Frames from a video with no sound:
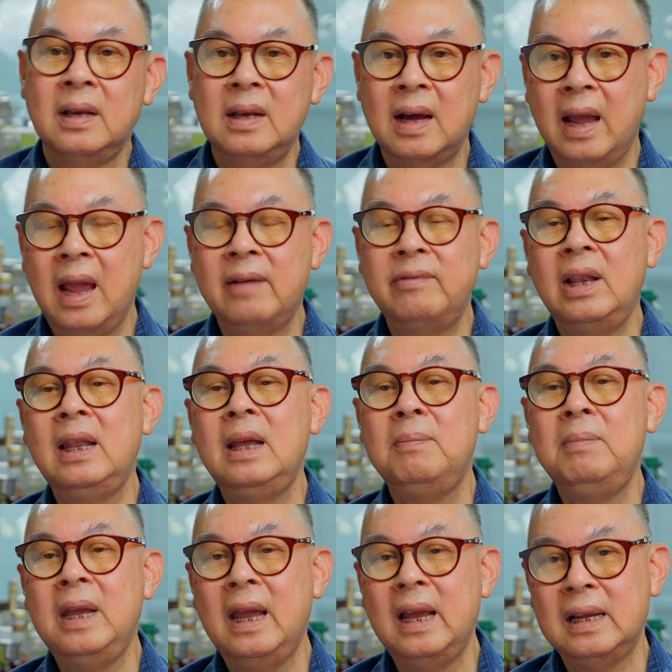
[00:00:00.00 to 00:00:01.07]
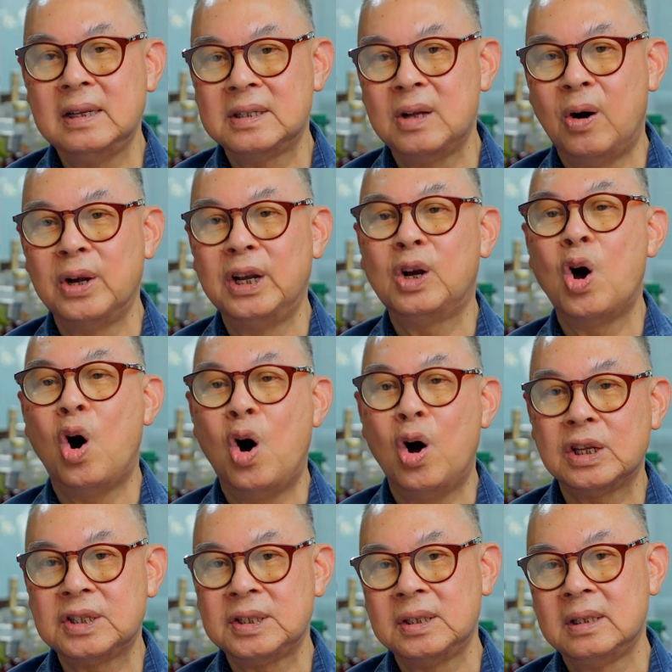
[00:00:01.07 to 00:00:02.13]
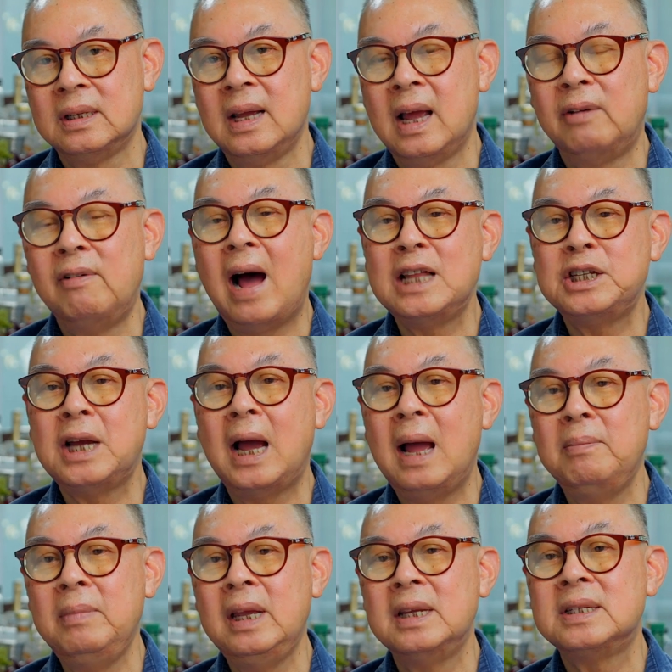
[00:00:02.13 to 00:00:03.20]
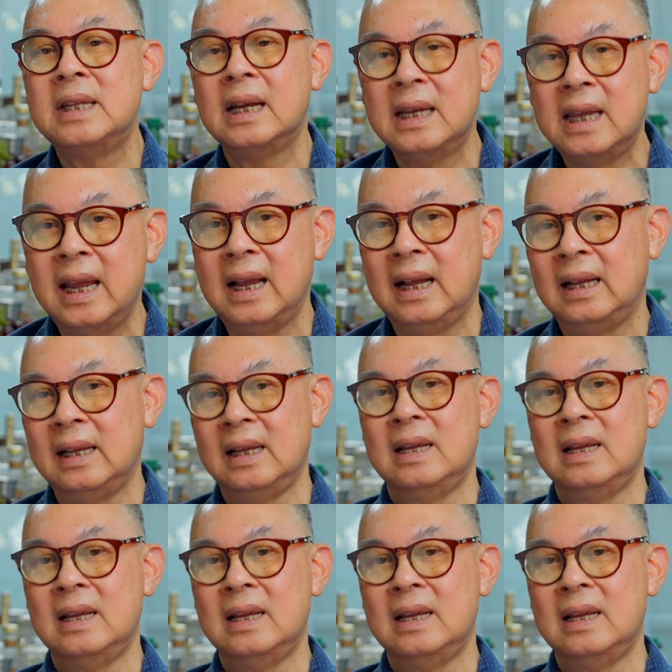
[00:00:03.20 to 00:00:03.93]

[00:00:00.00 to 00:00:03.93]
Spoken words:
heavenly beings or the gods. Raja means the king.